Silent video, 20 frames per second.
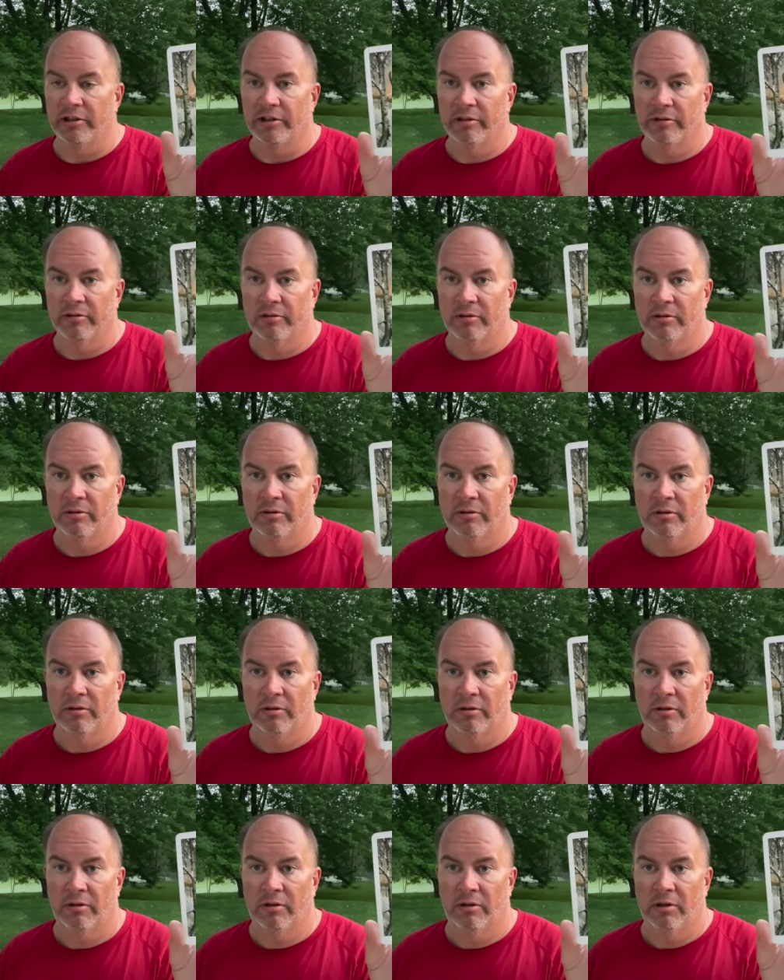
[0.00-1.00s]
you.
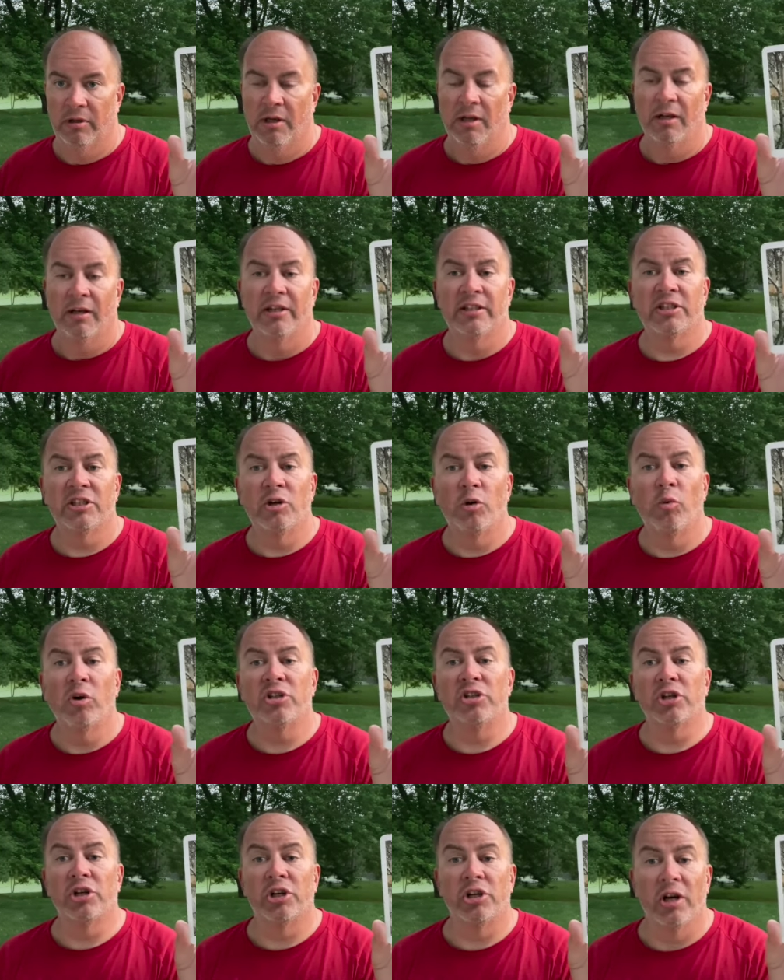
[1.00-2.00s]
Listen to
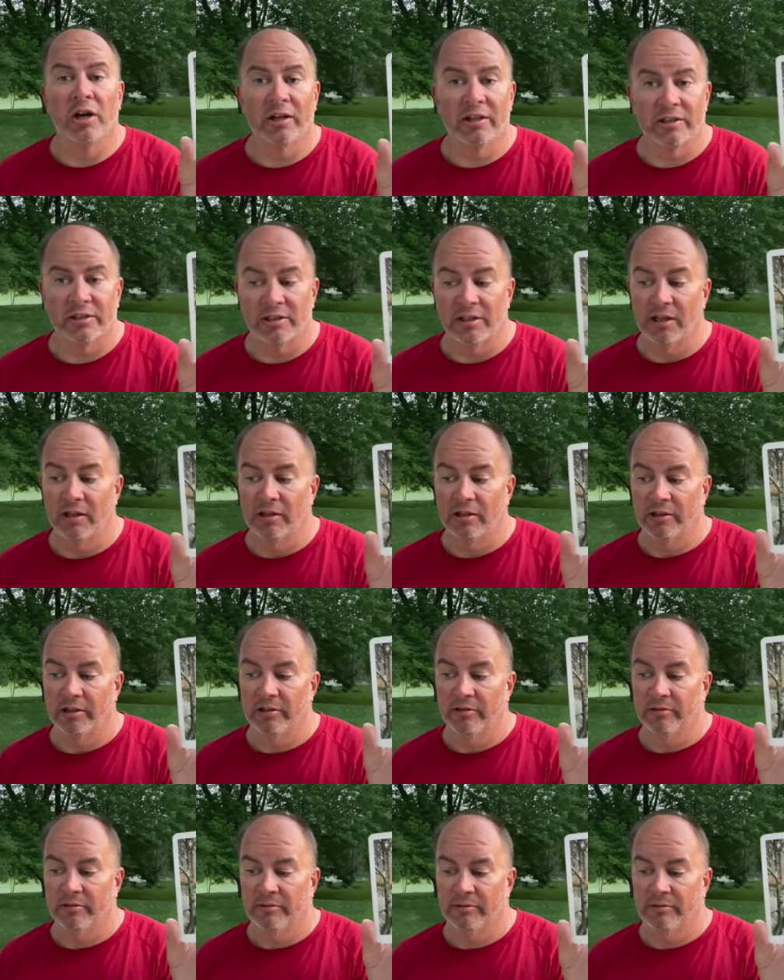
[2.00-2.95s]
what your gut is telling you.